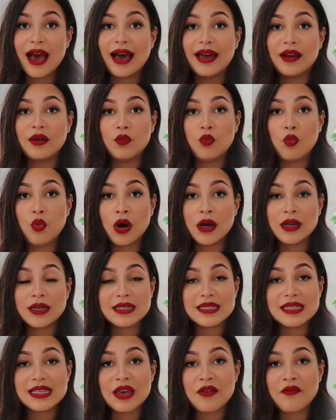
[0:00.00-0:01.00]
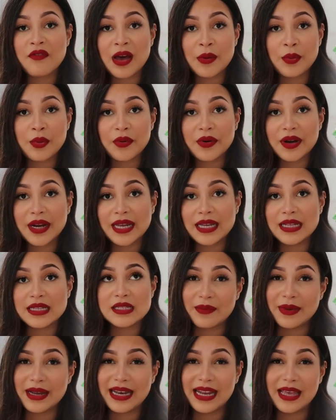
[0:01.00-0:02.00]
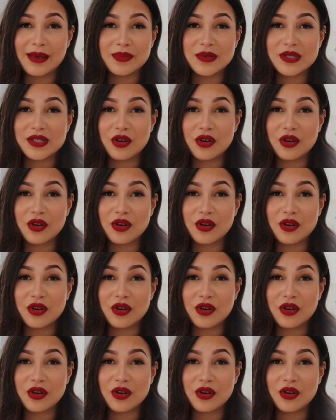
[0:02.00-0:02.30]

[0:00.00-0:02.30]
and once it evaporates, my lips